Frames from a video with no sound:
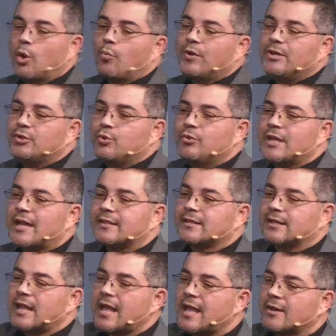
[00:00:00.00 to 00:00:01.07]
But don't we do
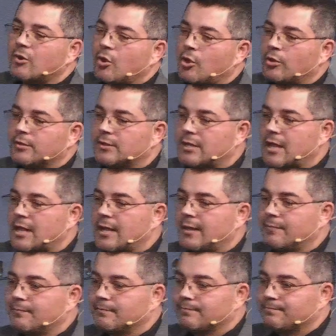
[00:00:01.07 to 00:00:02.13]
that to God all the
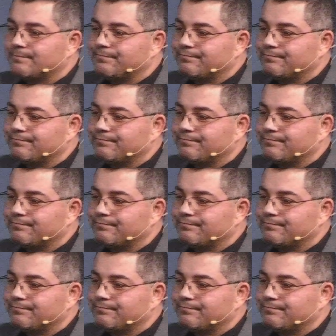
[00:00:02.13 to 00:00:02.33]
time?